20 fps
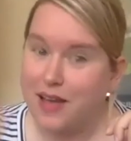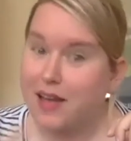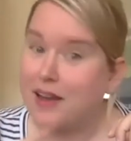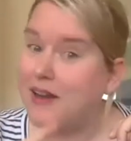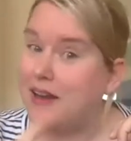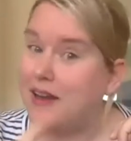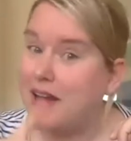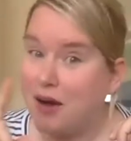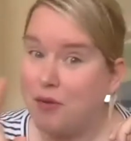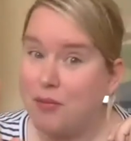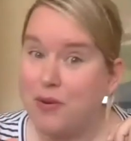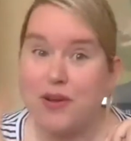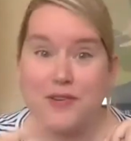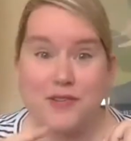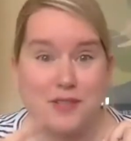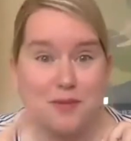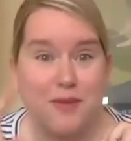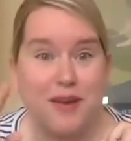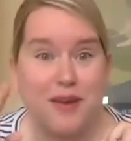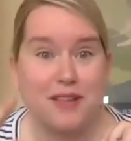Now we're going
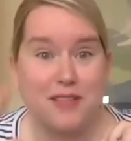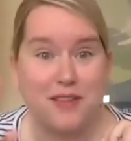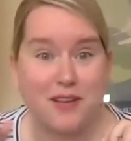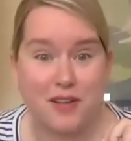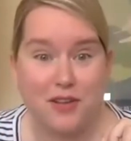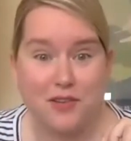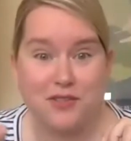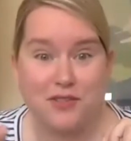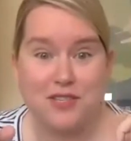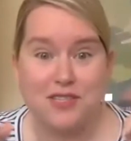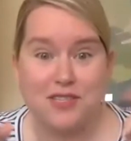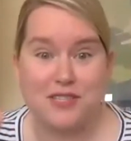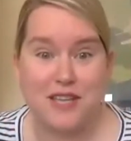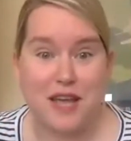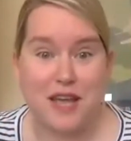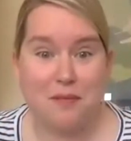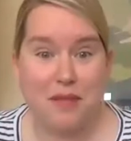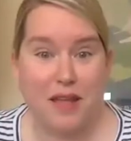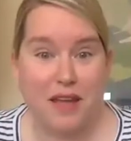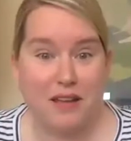to make the clothes the
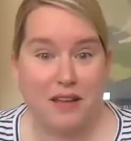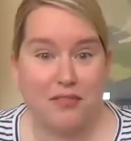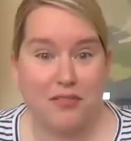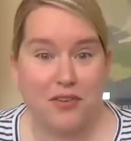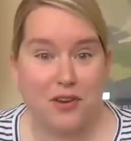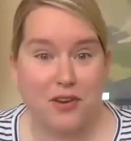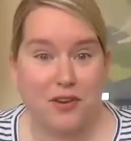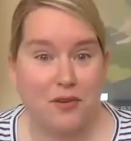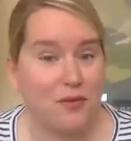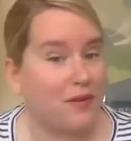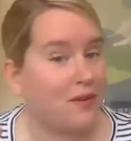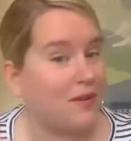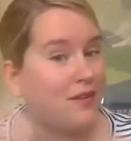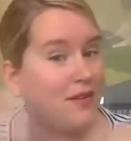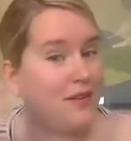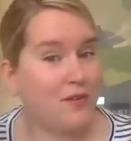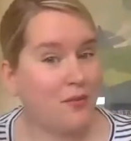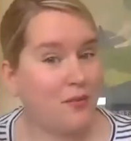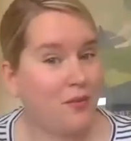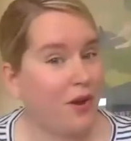same length for you.
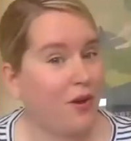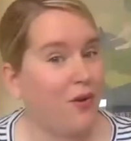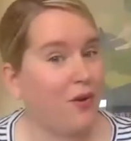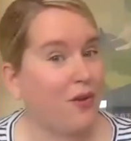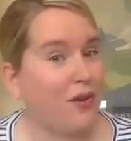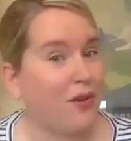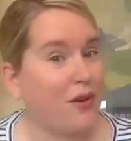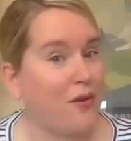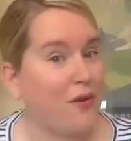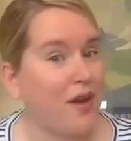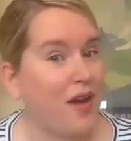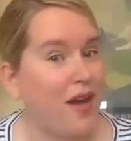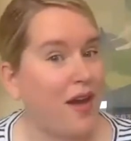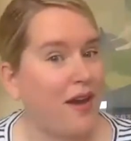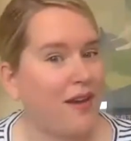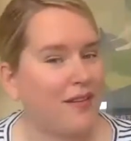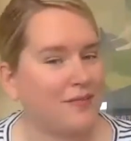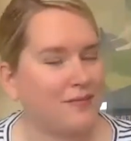We're all okay.